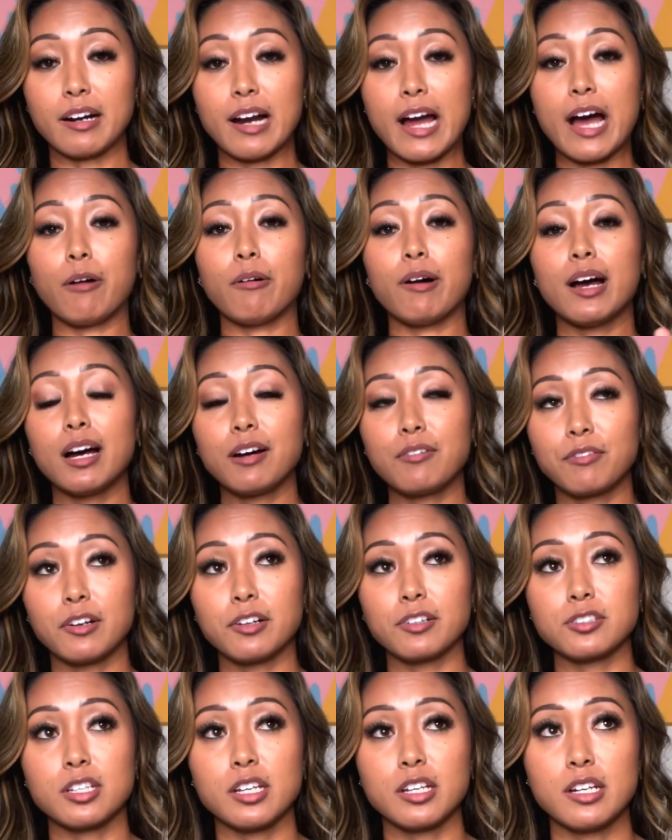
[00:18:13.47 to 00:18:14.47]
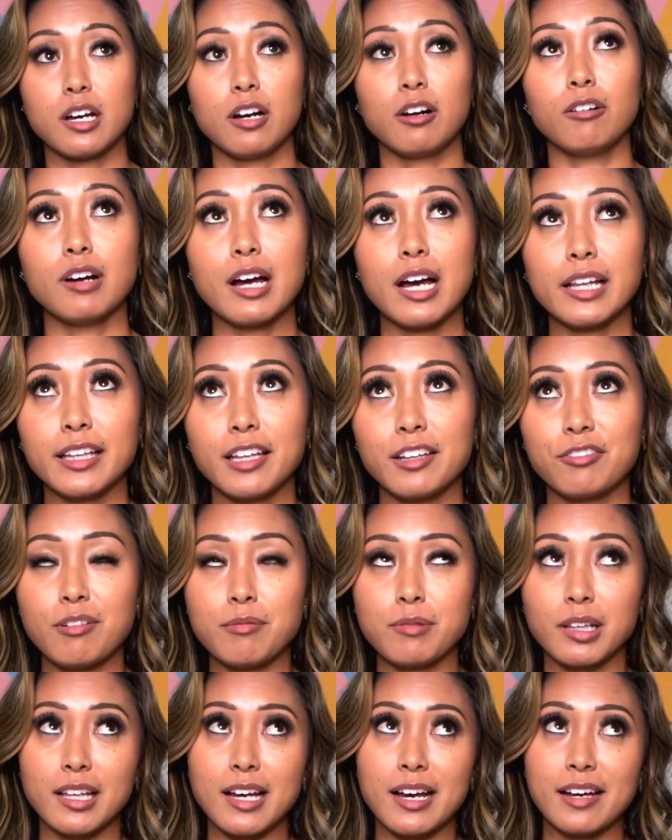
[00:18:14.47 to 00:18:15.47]
However, to know, at least from
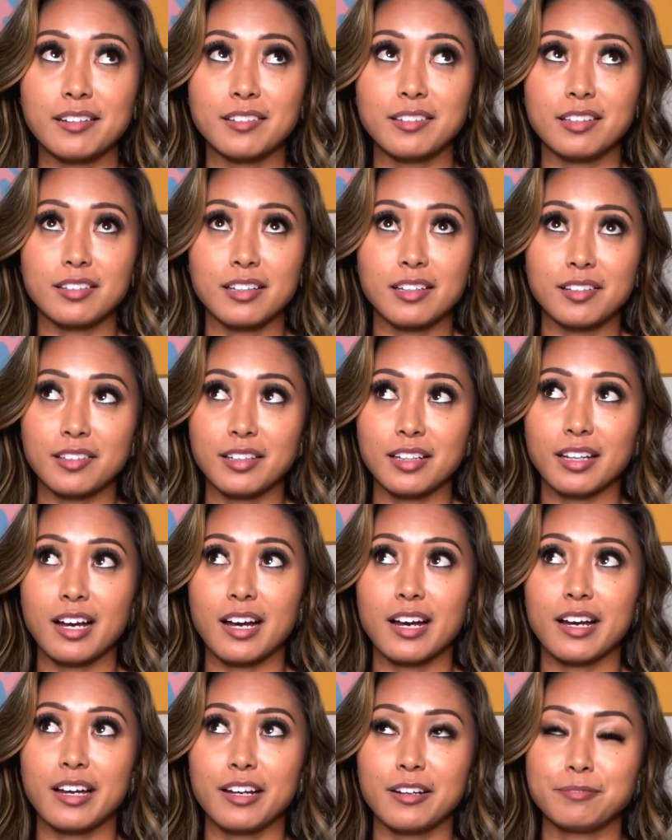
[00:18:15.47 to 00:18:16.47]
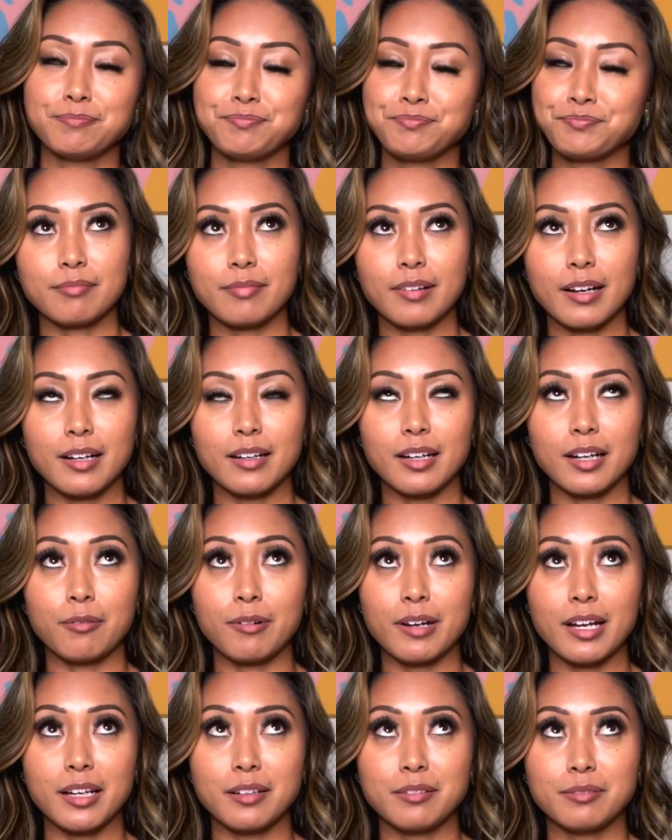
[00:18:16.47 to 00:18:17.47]
the last statistic I
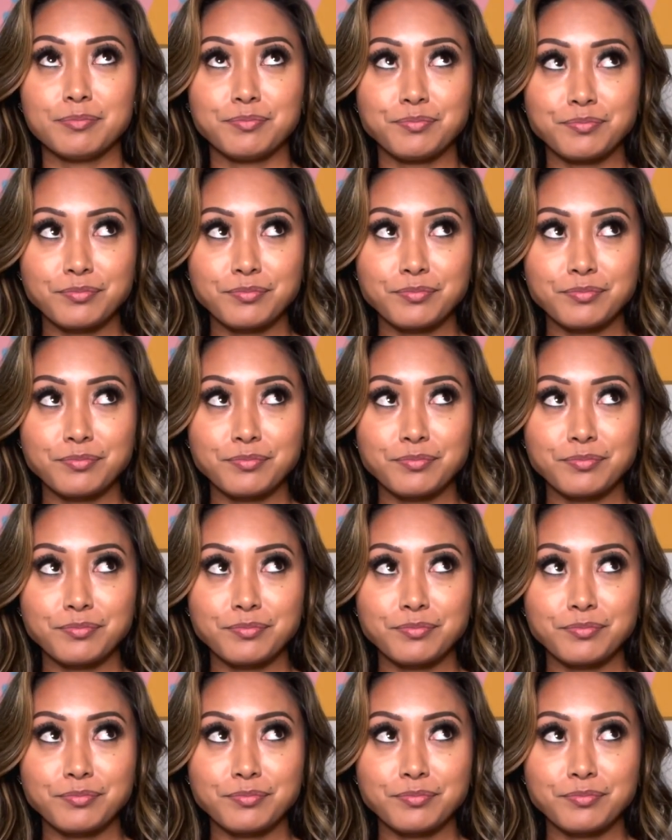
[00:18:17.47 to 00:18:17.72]
read,